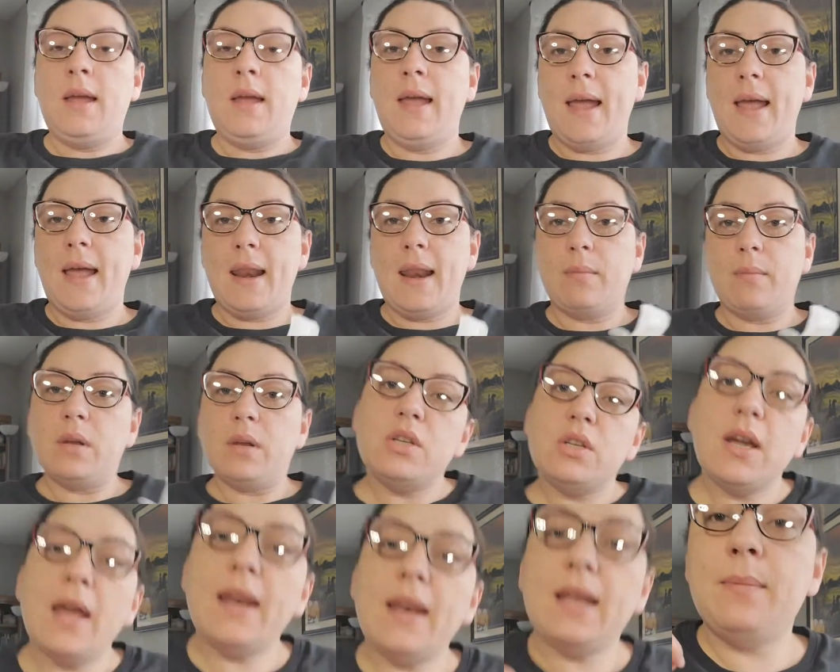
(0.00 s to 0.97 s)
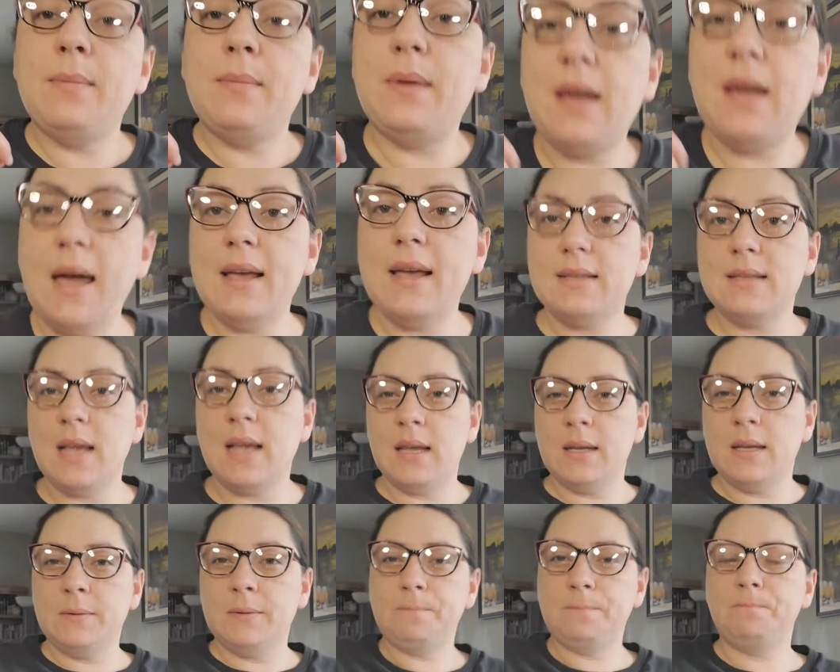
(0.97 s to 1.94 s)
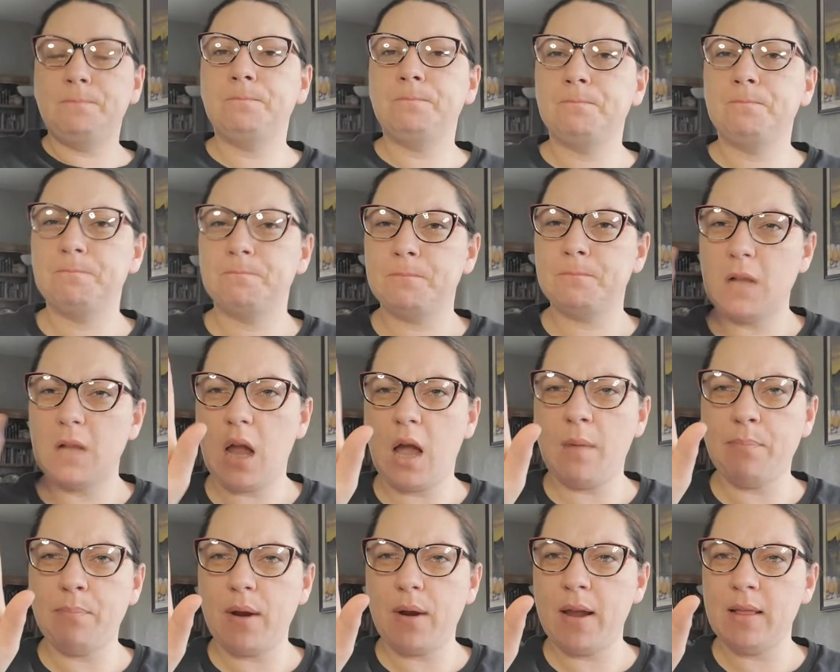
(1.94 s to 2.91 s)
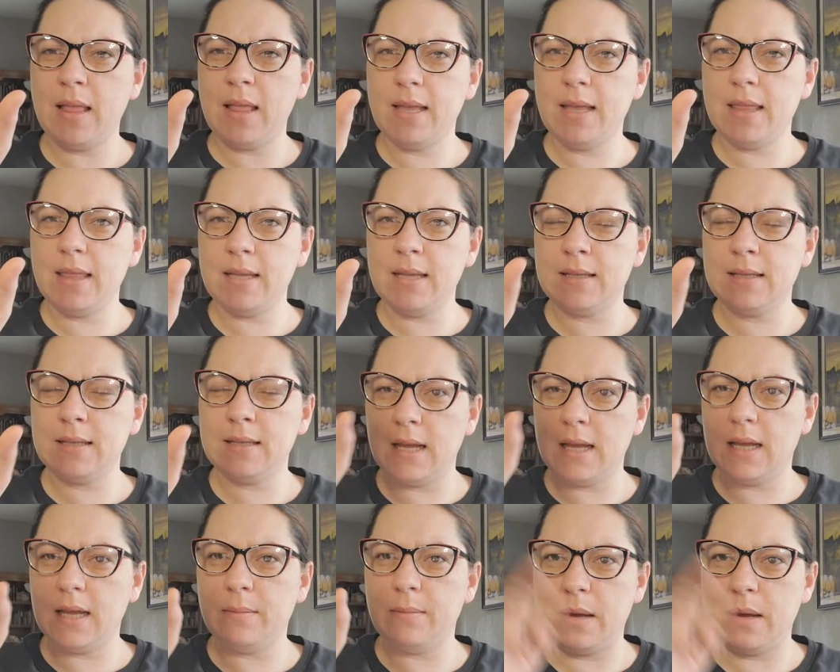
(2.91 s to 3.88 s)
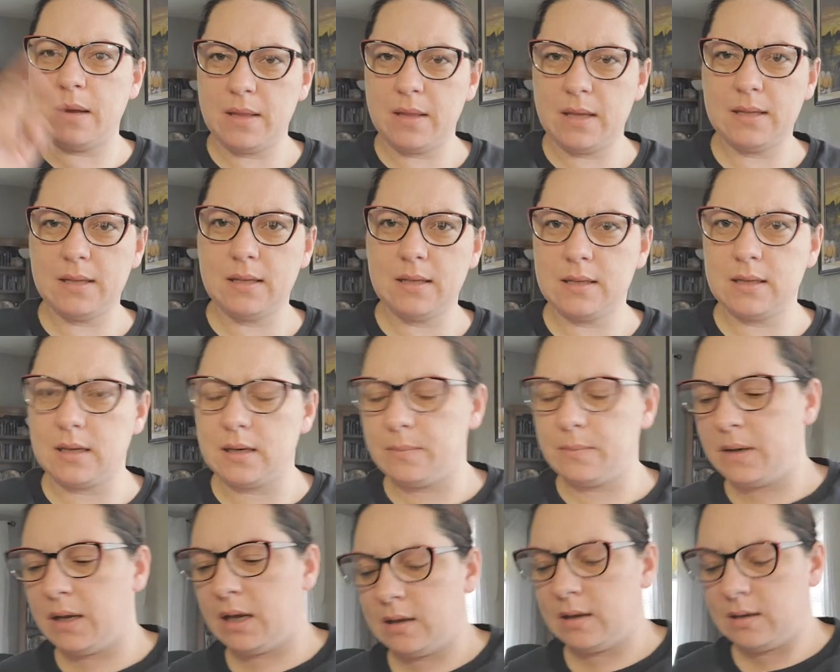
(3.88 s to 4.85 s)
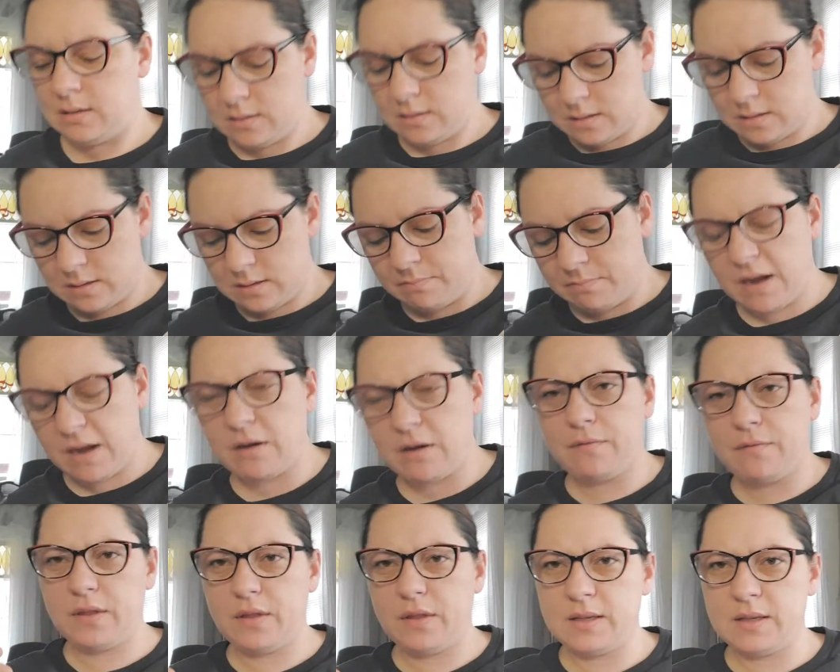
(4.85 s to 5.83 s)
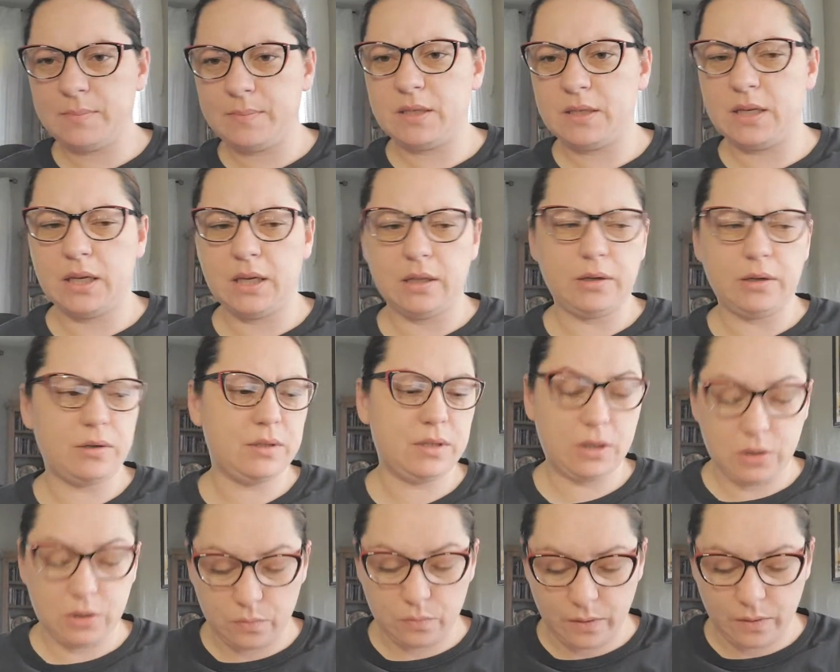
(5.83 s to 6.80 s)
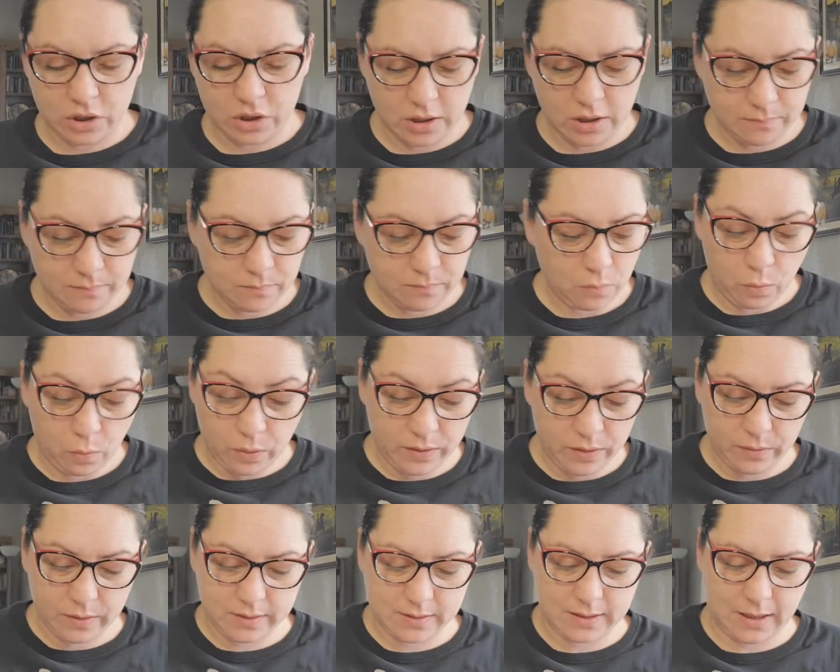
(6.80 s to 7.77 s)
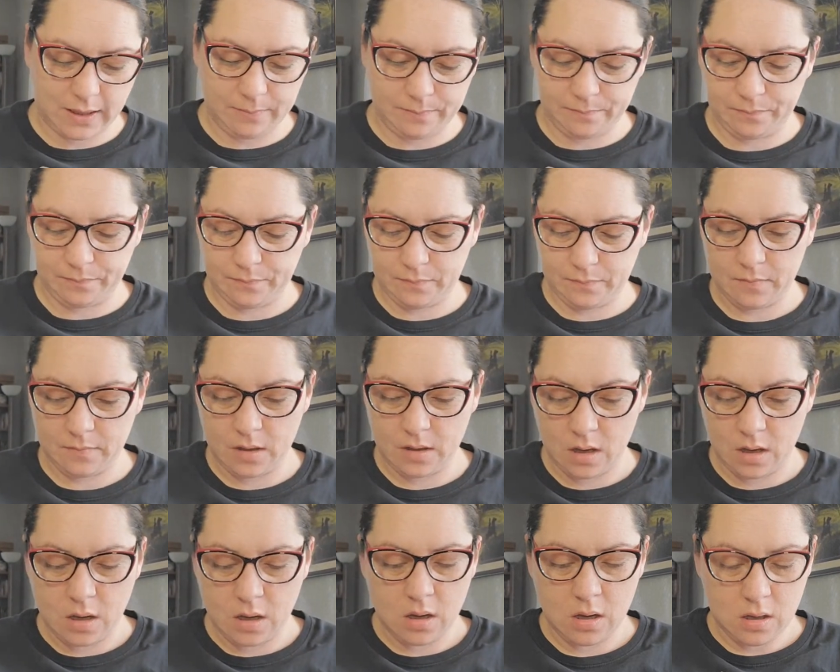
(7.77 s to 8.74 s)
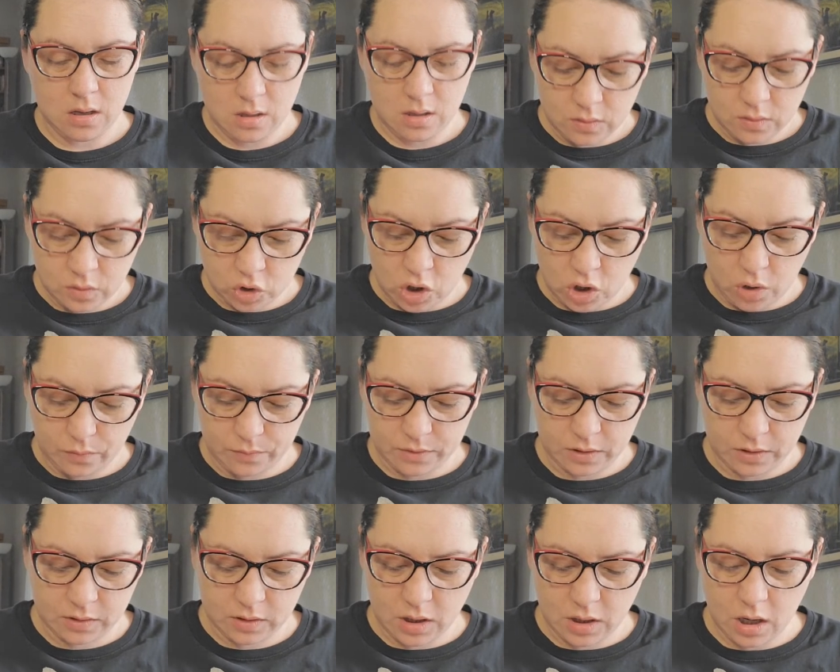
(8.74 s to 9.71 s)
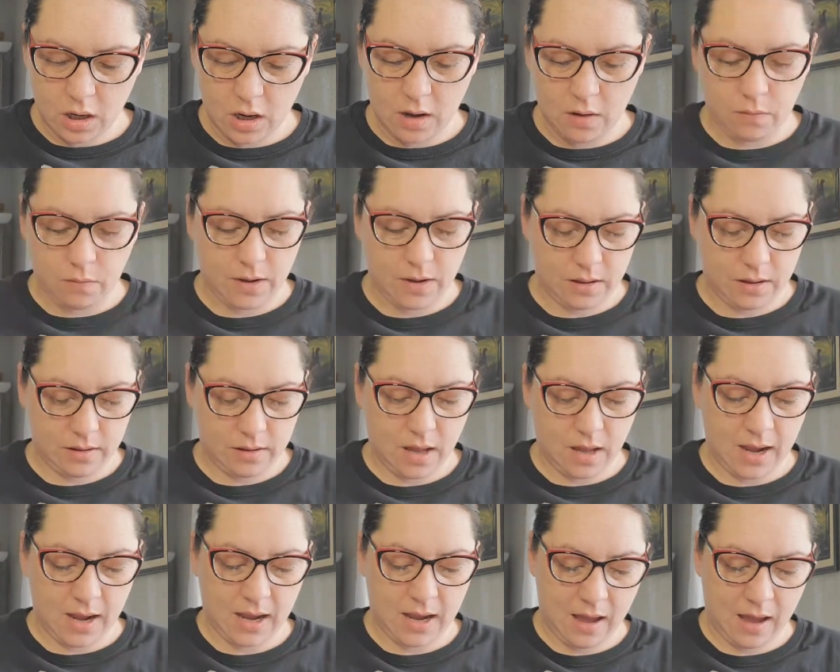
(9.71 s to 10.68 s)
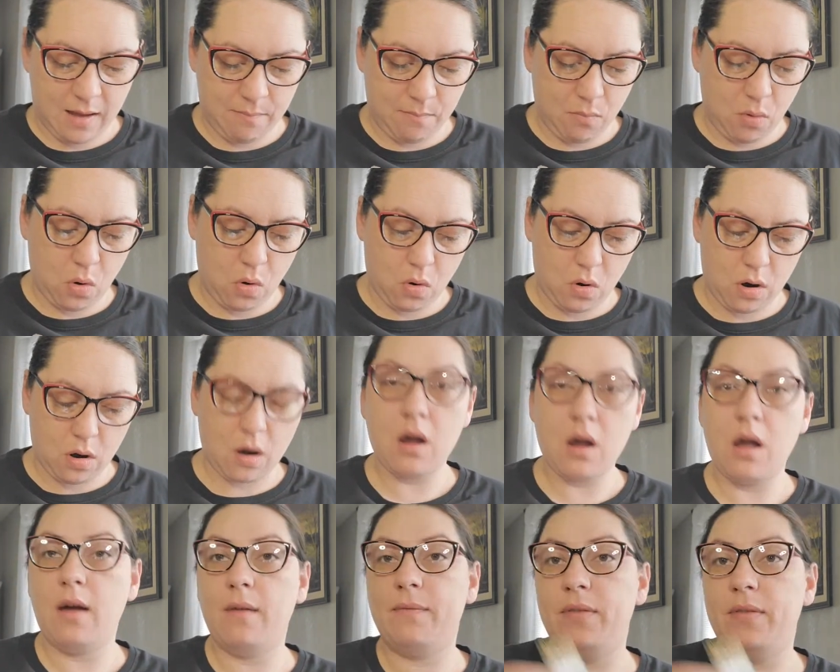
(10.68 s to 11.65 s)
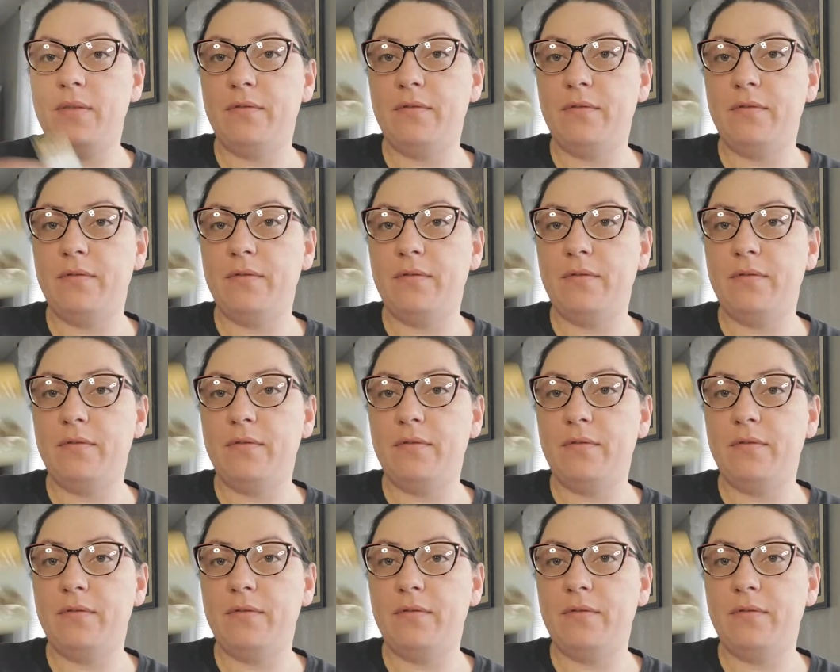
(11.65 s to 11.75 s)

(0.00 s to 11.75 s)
And I'm going to try to keep you guys upright like this, thinking maybe this is going to be better for this particular situation. We will see. So to start out with, I got more of the